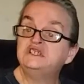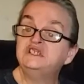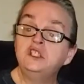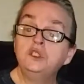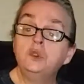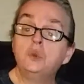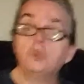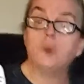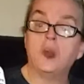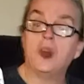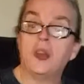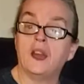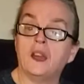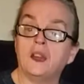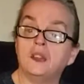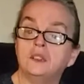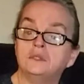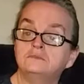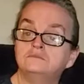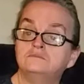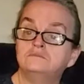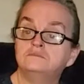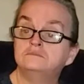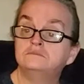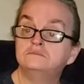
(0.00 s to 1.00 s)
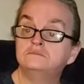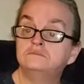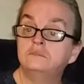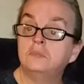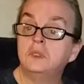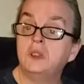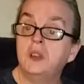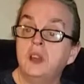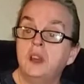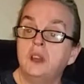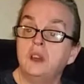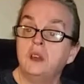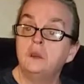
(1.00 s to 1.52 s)
steel wire.
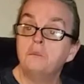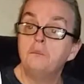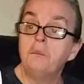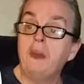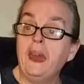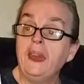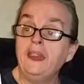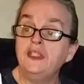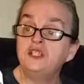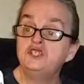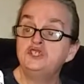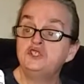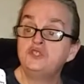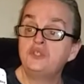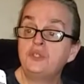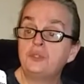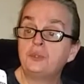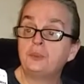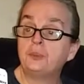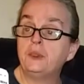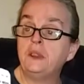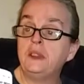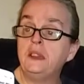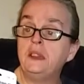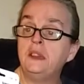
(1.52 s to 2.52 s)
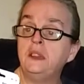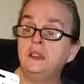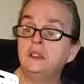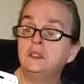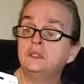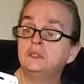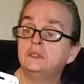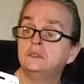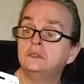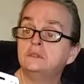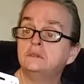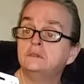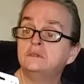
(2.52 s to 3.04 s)
Package of 3.
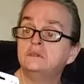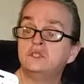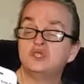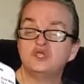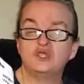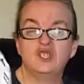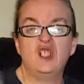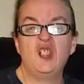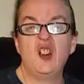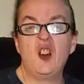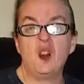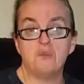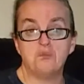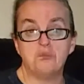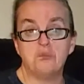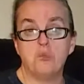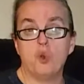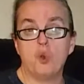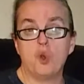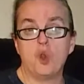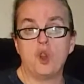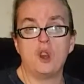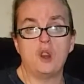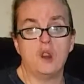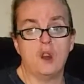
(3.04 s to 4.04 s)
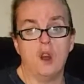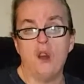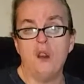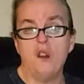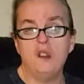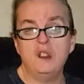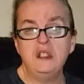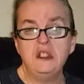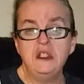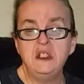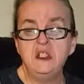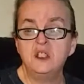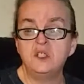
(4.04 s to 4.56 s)
There's a lot more
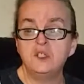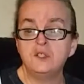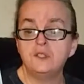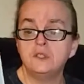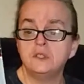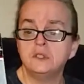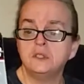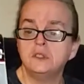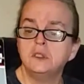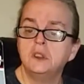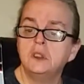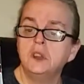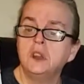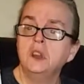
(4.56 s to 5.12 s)
on here.